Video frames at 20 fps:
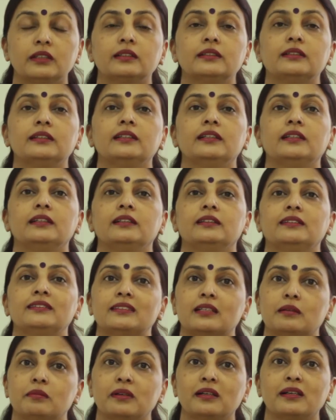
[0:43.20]
the
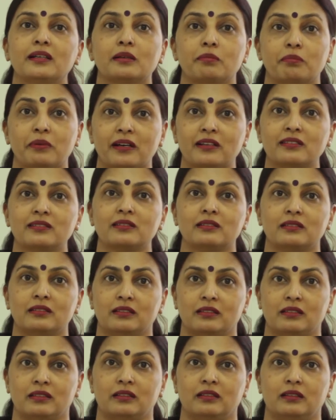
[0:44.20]
stomach
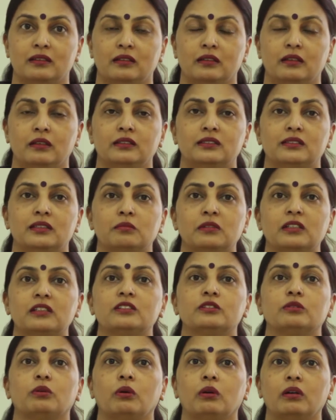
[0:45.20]
capacity. Stomach
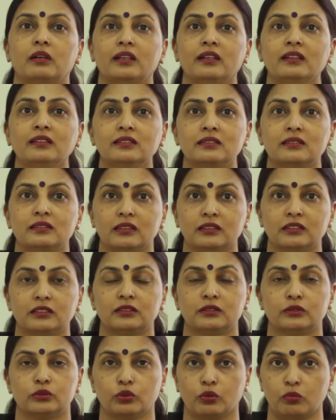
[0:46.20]
is already stretched
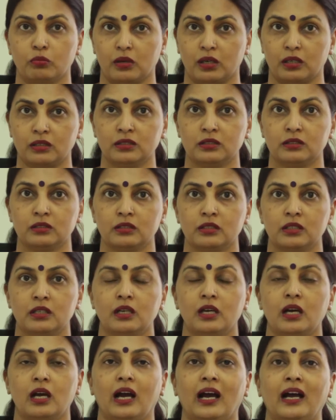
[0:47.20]
so much,
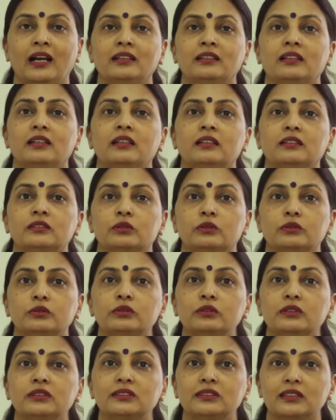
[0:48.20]
and there is
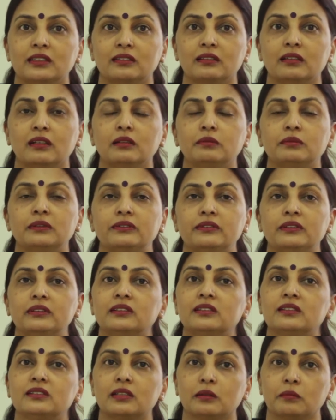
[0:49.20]
also a signal
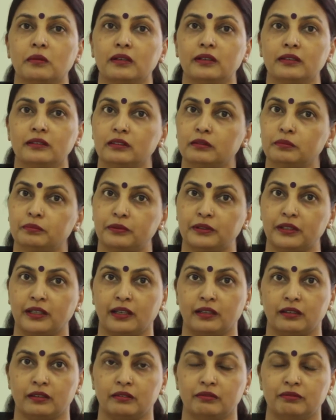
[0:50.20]
between the stomach and the
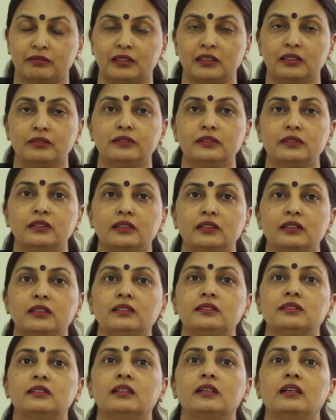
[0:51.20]
brain. Whenever there
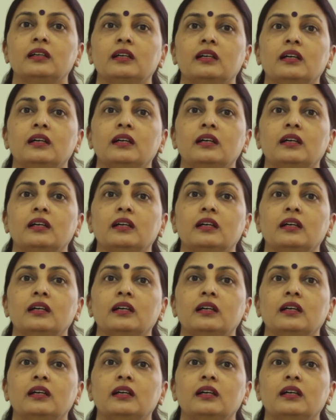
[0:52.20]
is a